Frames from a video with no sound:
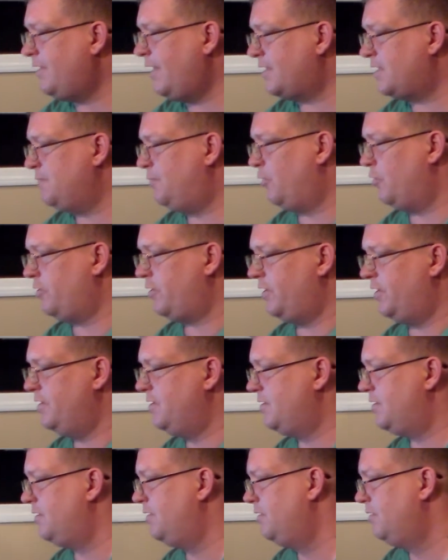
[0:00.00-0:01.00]
Next book
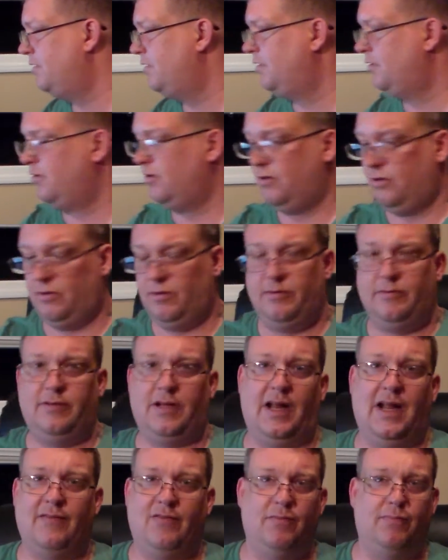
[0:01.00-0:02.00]
is
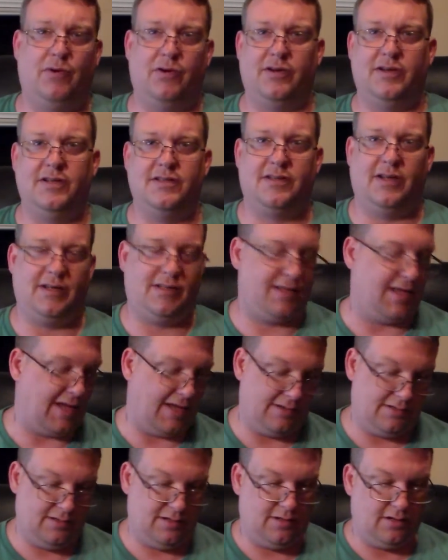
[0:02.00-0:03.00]
not every book is like
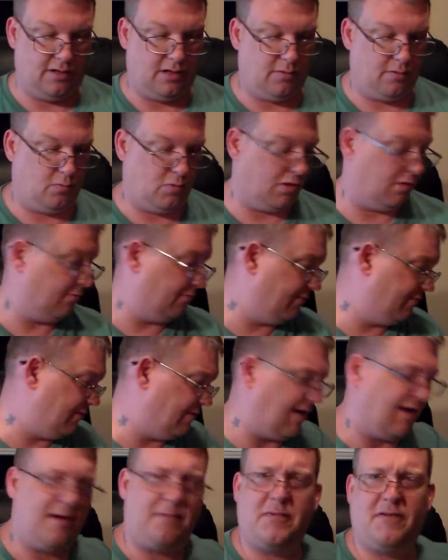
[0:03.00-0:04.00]
that. You know, well,
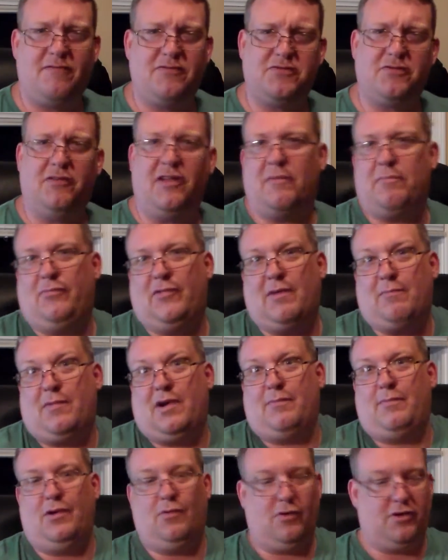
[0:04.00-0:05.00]
I'm not even sure that that
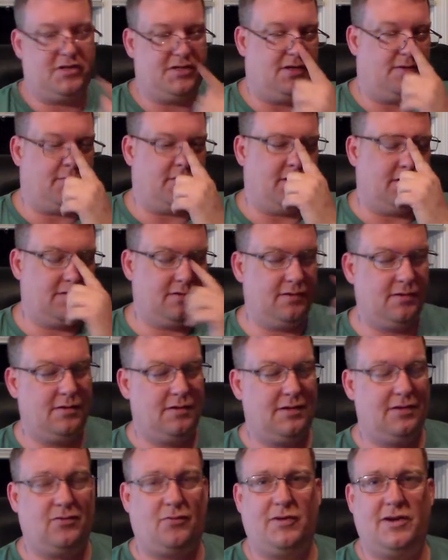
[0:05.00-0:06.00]
might be worth something.
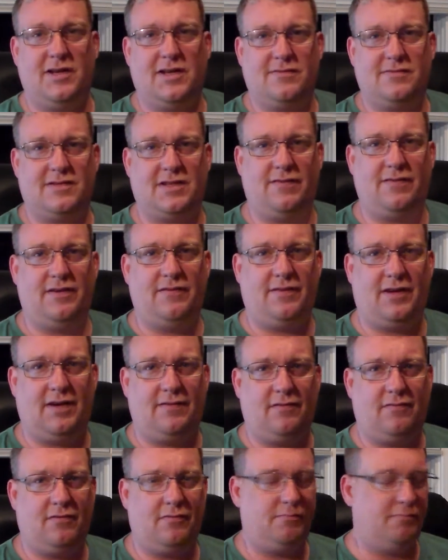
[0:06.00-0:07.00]

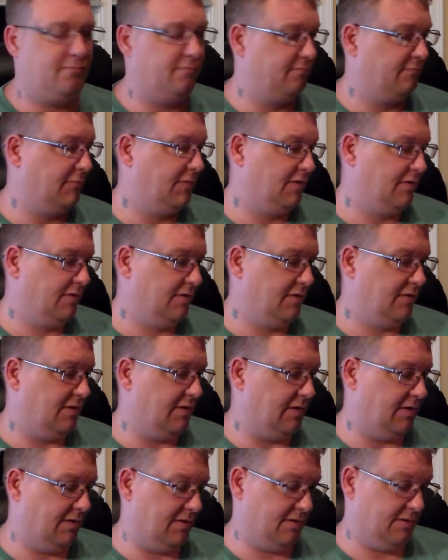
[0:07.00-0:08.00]
175
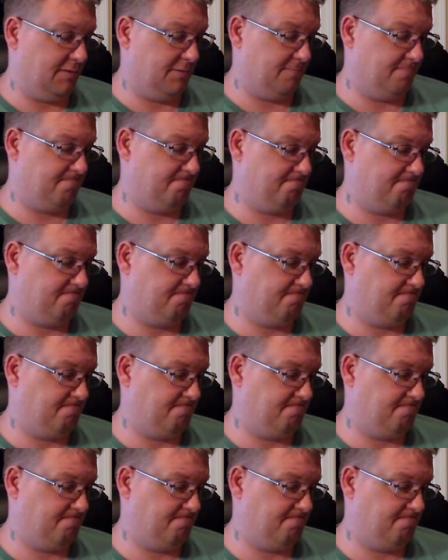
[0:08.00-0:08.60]
of them. Um,